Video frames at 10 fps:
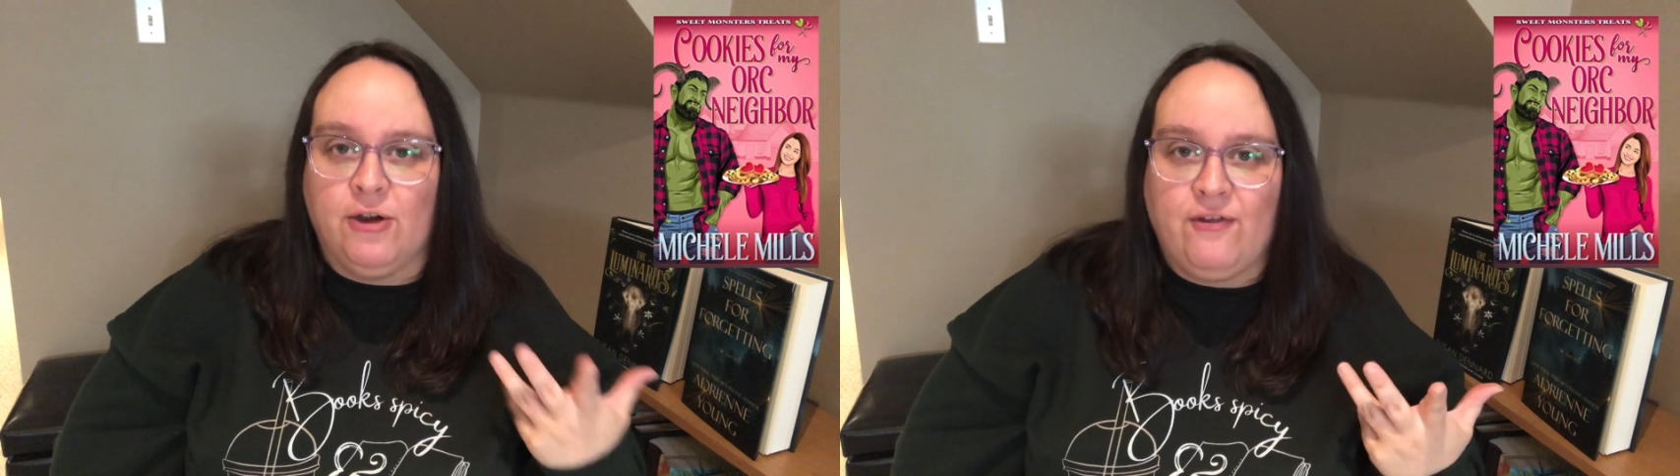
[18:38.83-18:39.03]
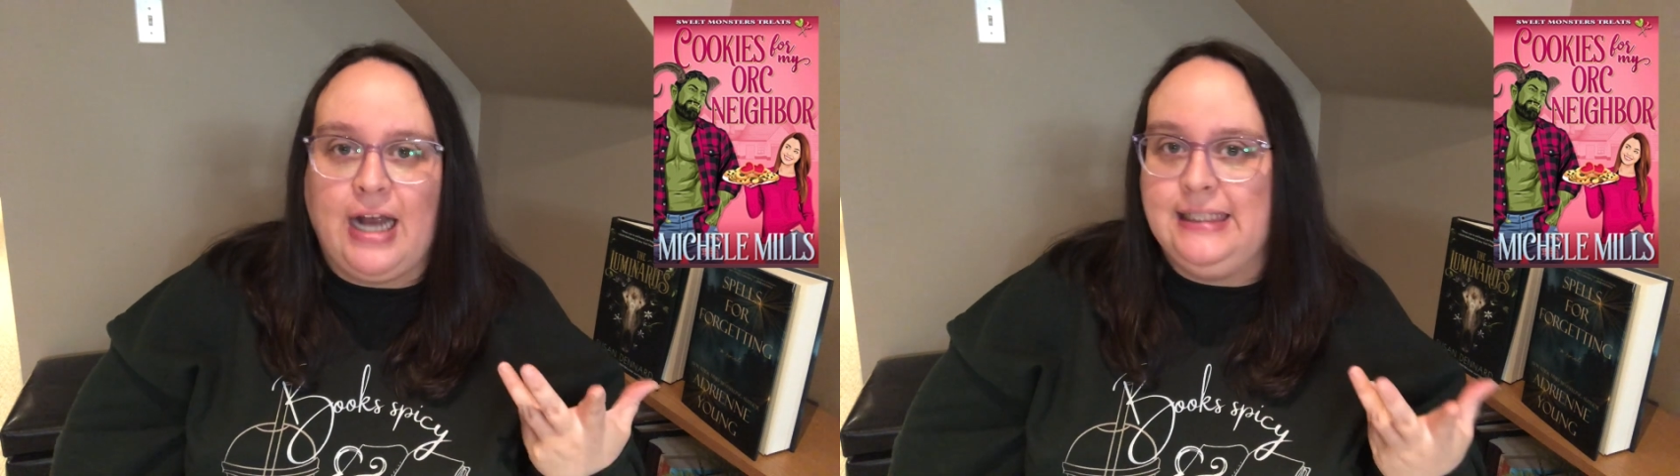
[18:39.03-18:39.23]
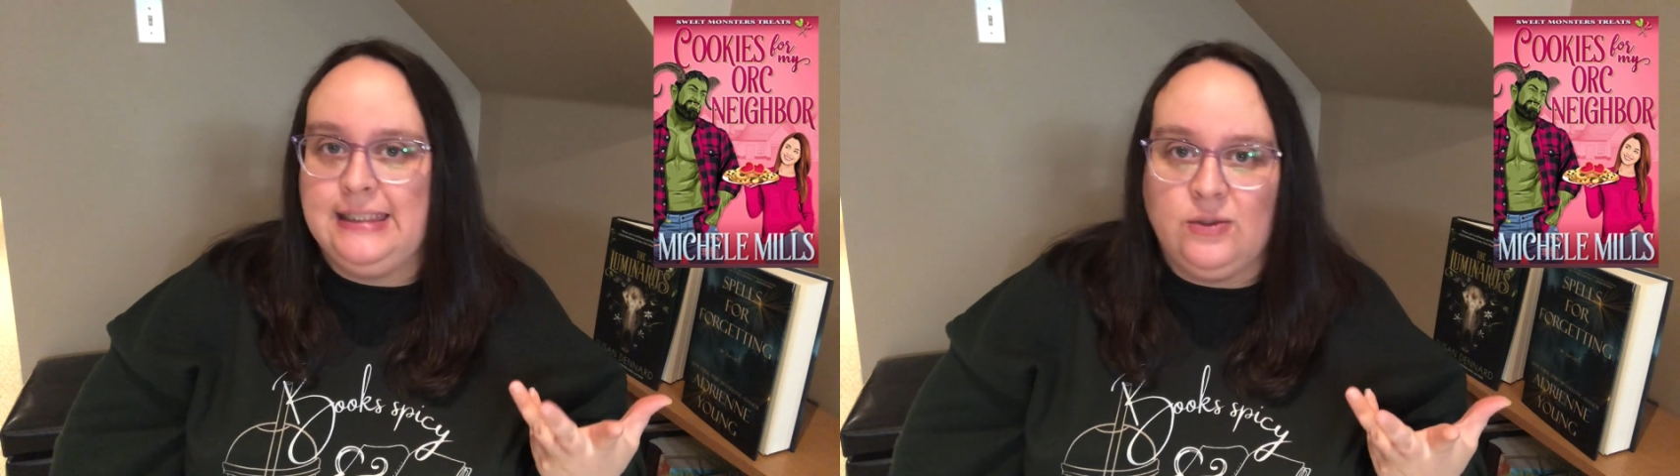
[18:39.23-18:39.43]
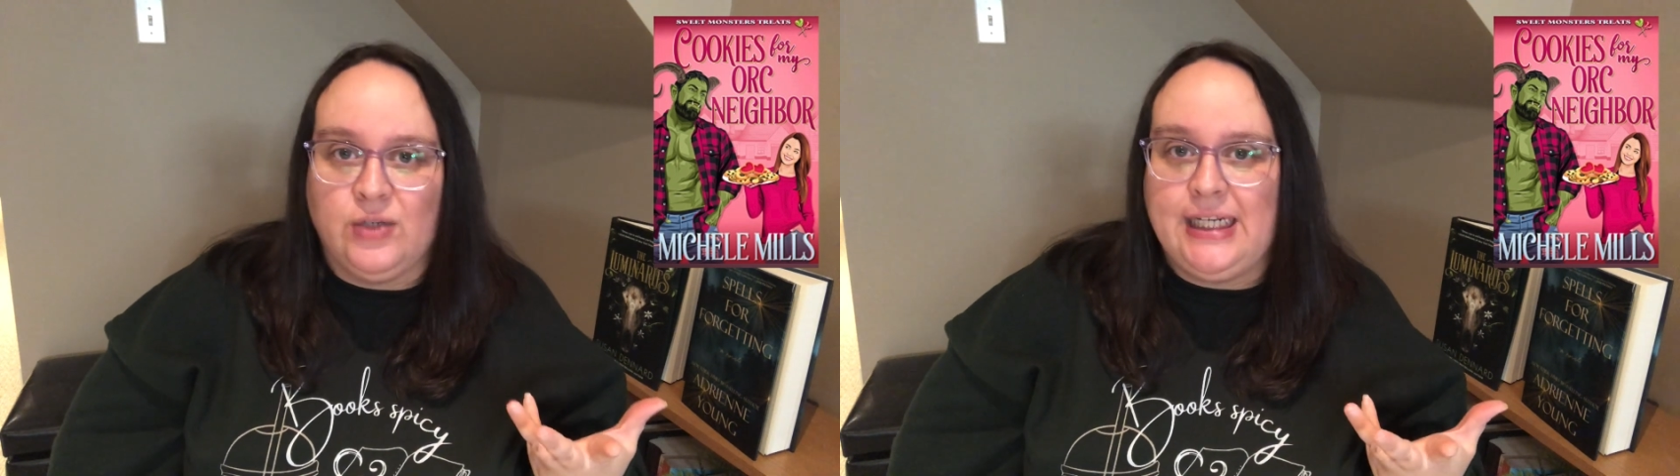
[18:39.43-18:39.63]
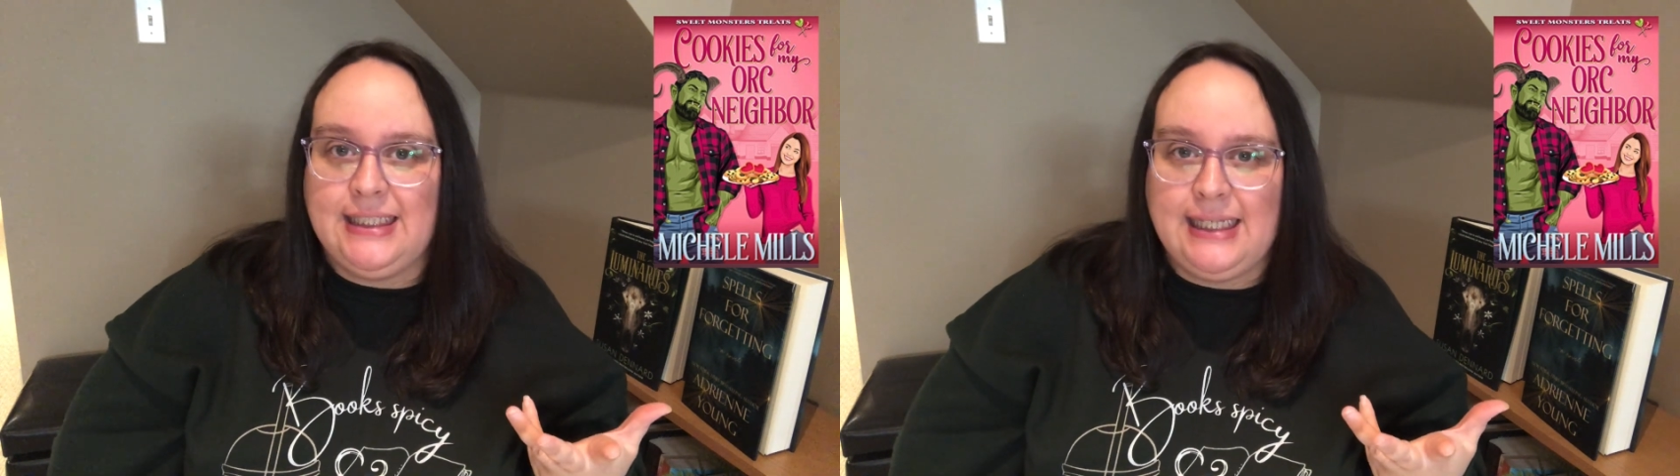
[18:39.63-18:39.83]
friends and
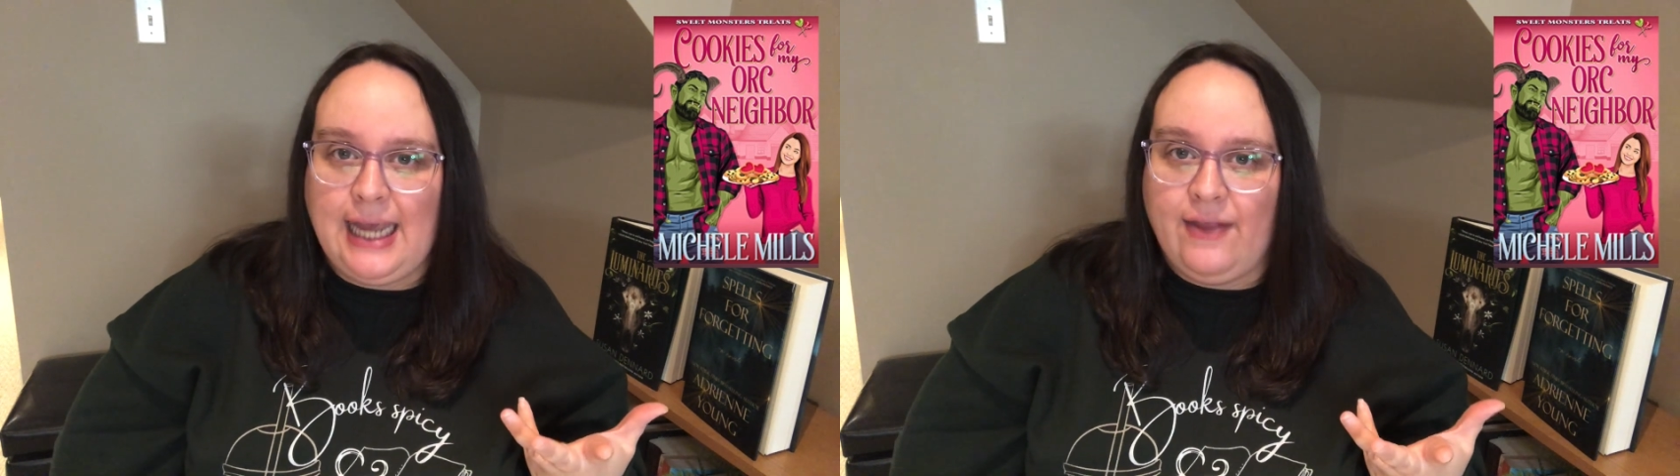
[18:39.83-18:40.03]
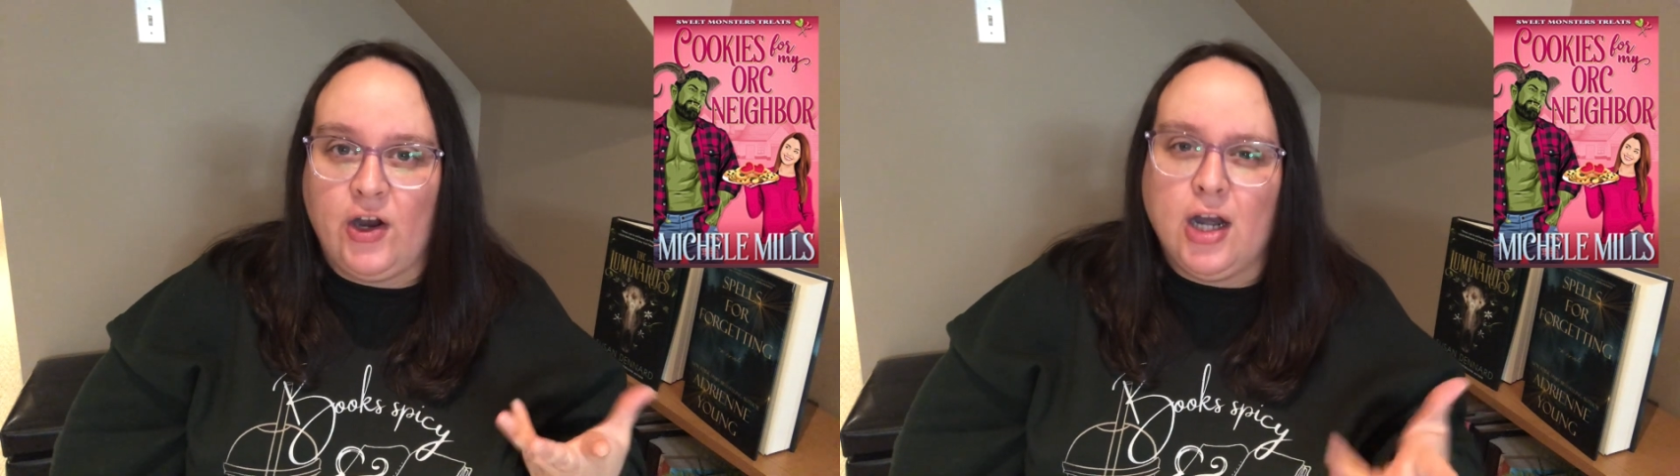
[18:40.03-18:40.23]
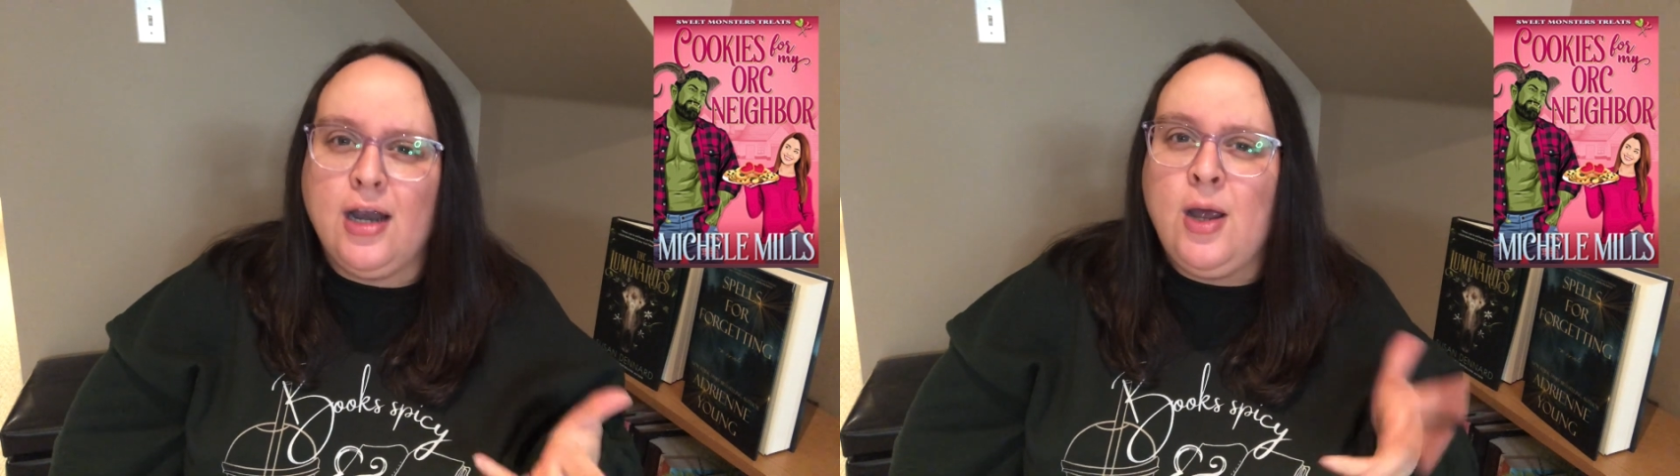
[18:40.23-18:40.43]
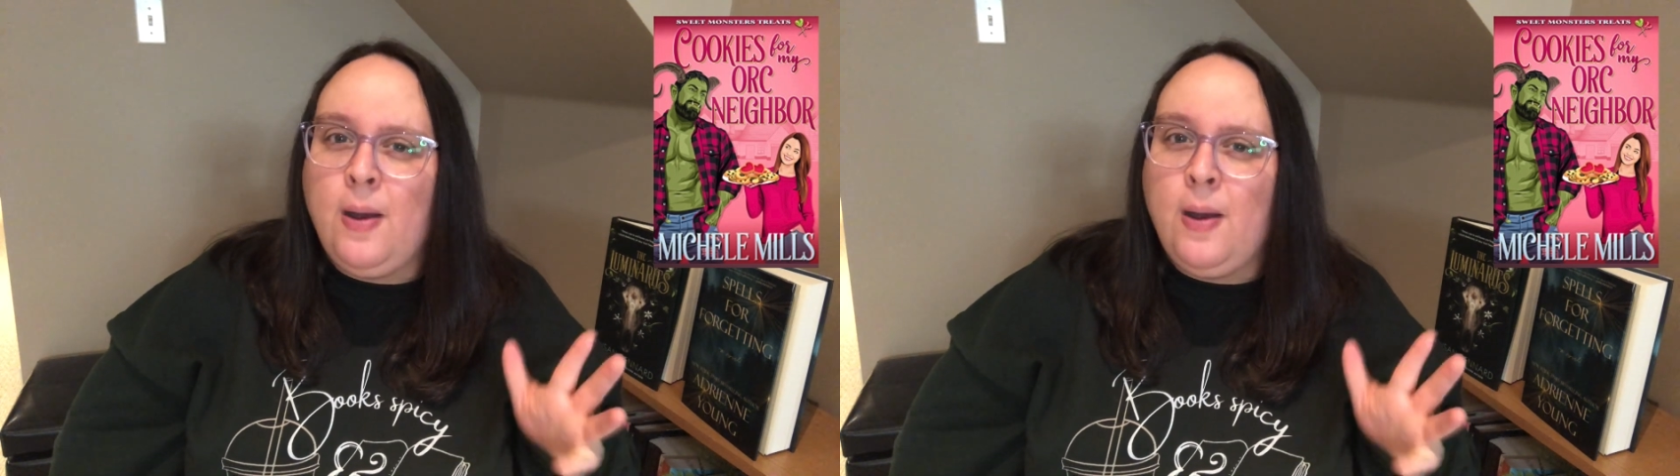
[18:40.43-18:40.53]
read it together.